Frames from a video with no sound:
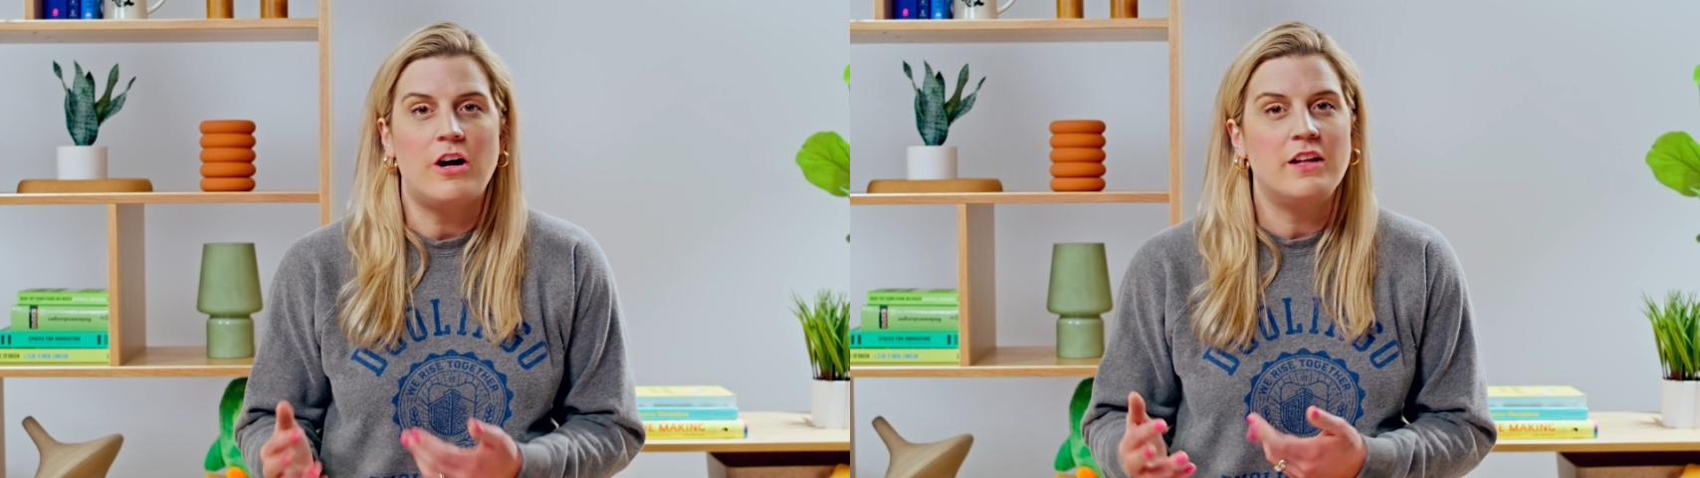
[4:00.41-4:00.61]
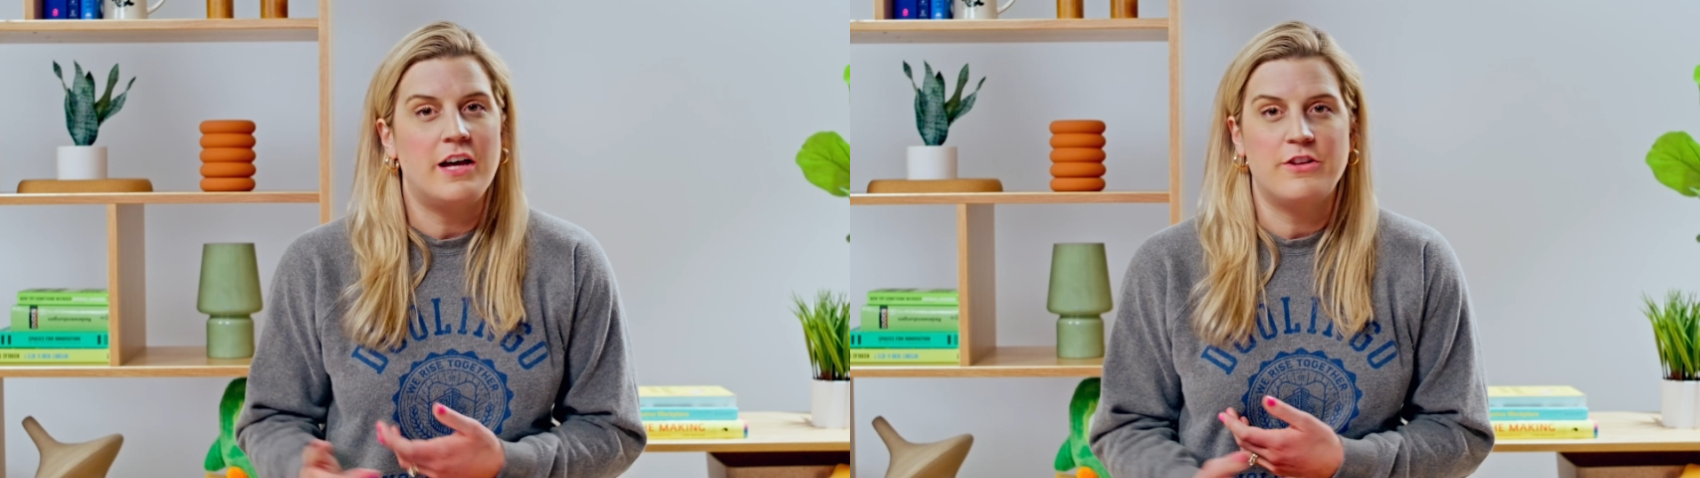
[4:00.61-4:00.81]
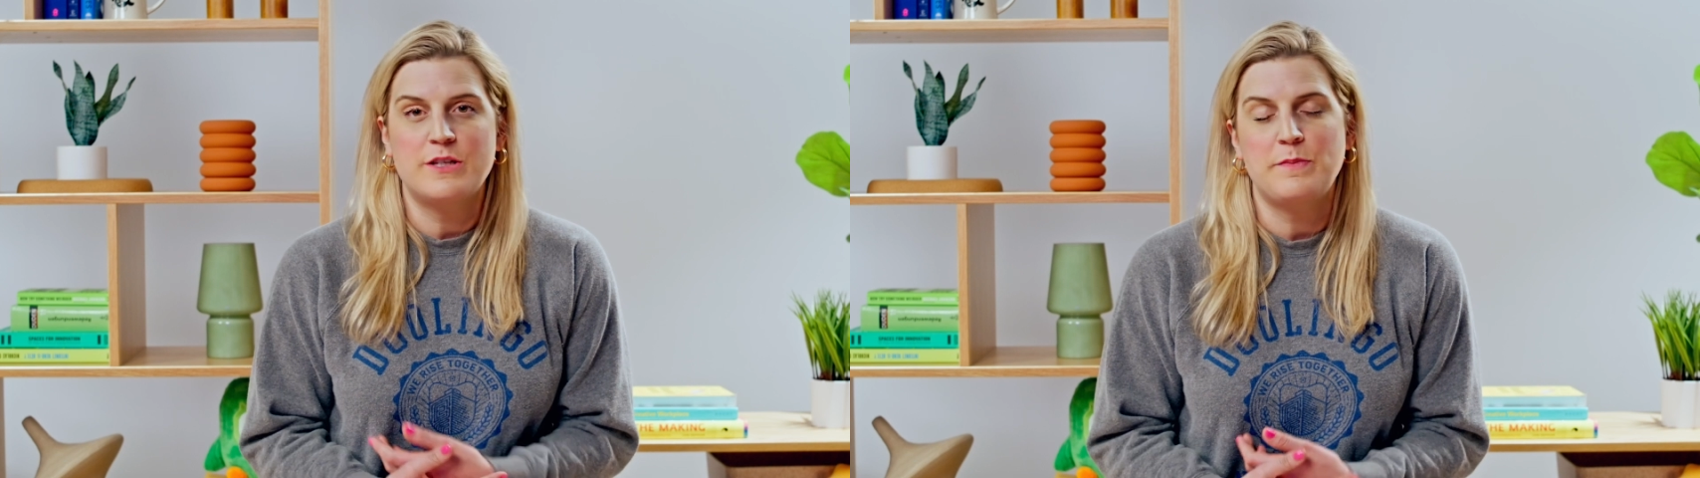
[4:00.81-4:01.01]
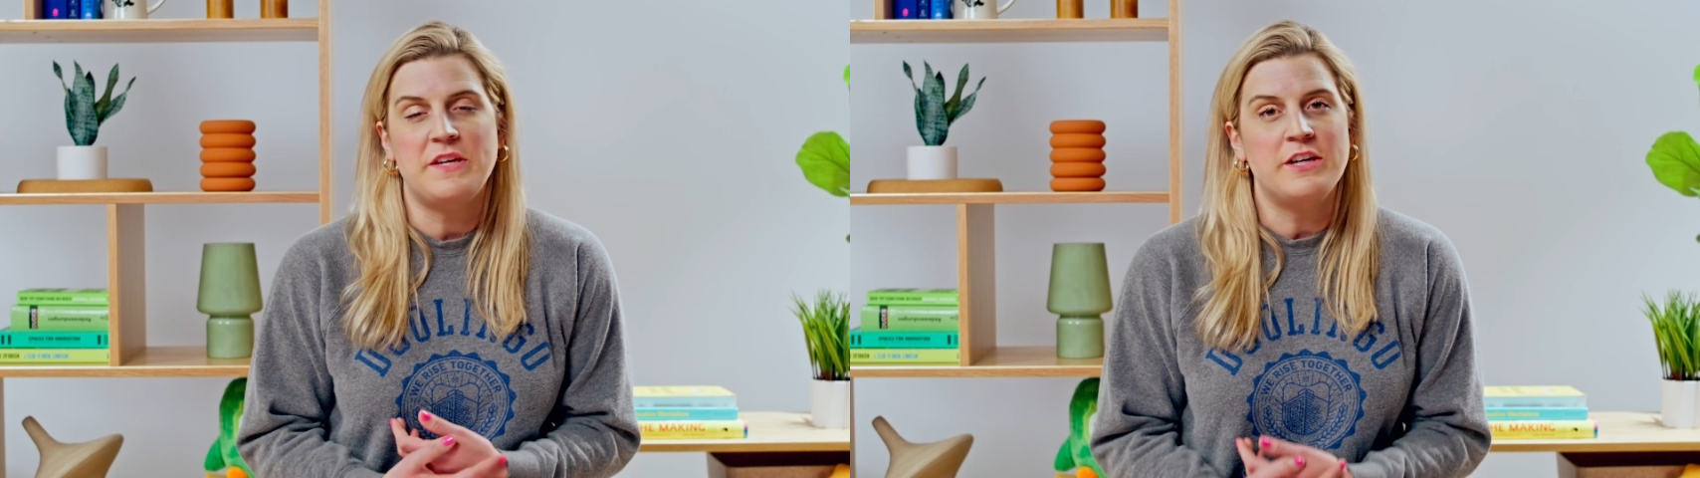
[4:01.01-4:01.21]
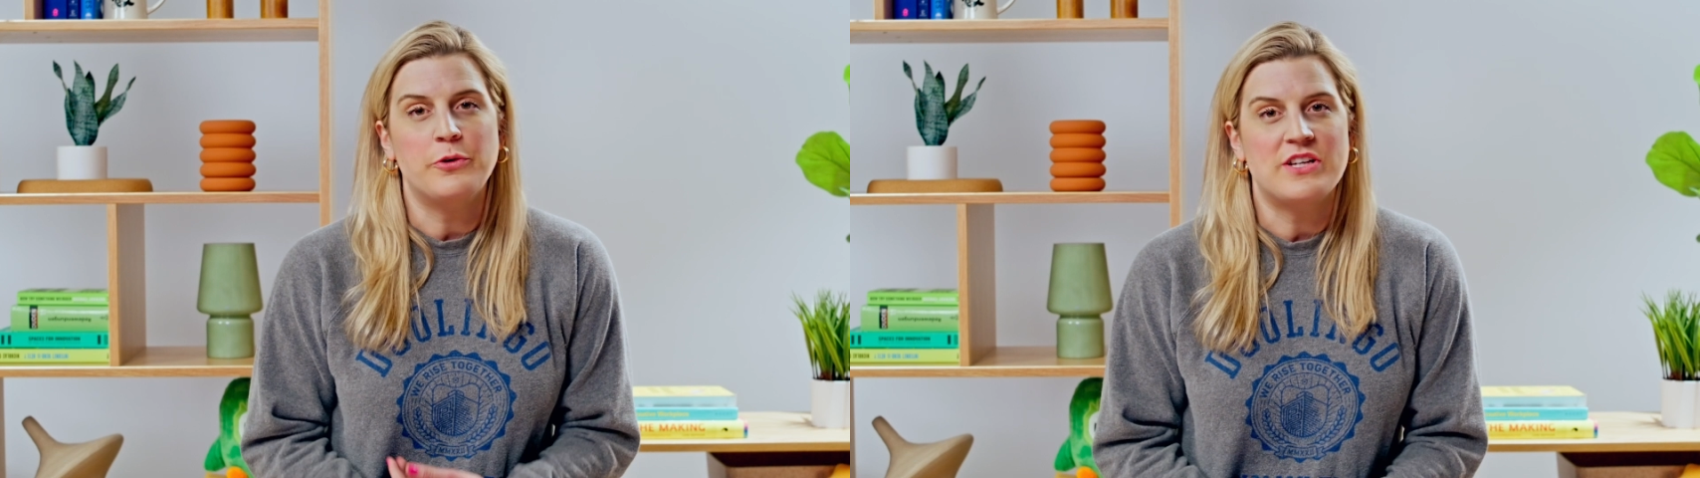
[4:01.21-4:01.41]
all other
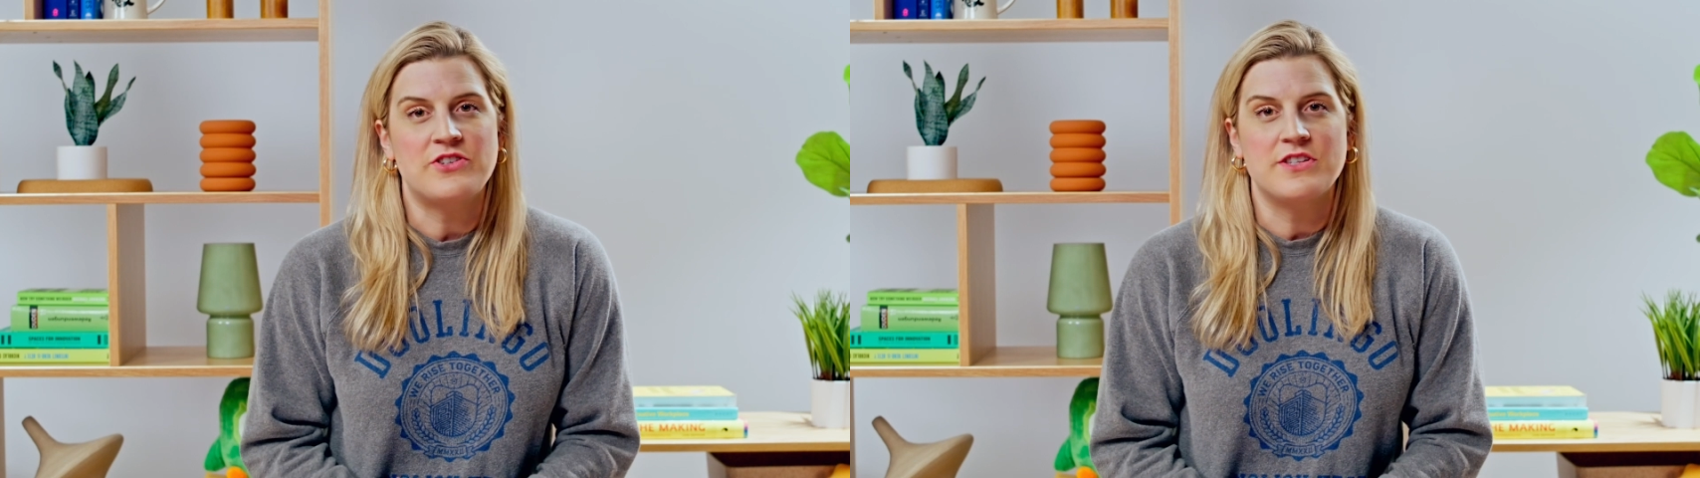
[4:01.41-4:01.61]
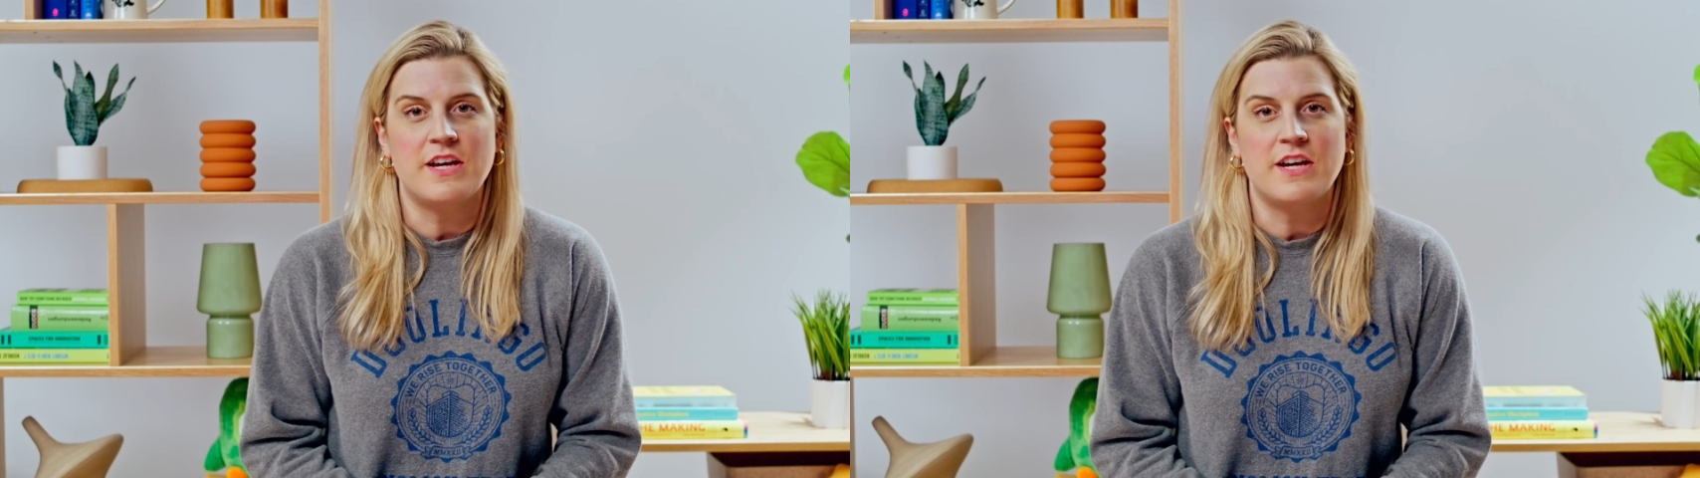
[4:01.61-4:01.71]
speaking questions